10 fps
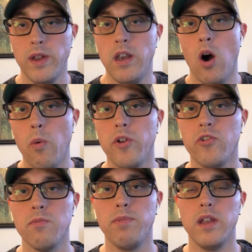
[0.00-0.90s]
know we
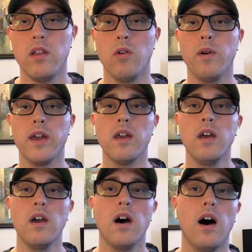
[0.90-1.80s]
should be doing,
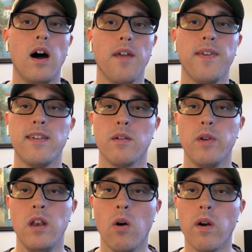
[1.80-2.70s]
things that
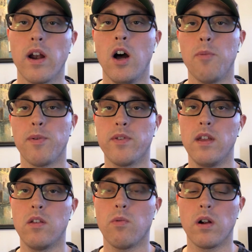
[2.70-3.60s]
we know are going to help us
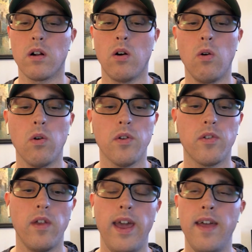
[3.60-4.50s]
get to our
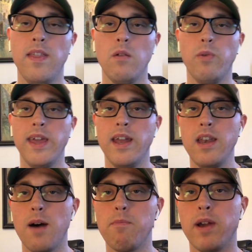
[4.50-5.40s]
goals. And then we
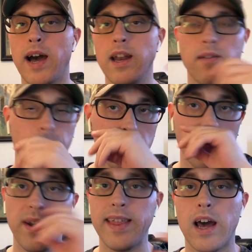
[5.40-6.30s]
end up kind of
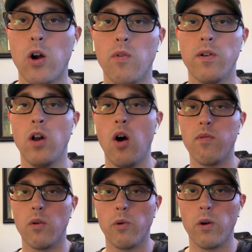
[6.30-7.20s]
doing that over and
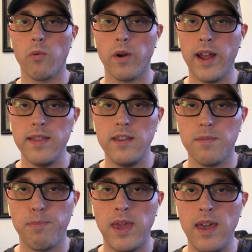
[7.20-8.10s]
over. We're hitting
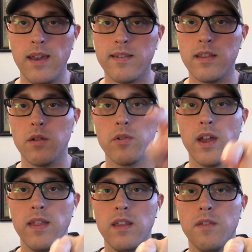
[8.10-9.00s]
these peaks and then we're
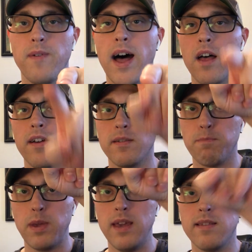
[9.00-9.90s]
hitting these valleys
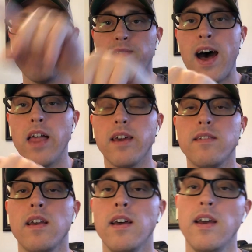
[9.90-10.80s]
and peaks and
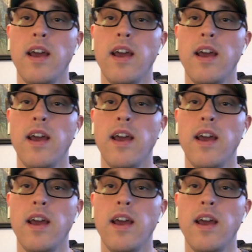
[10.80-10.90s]
valleys.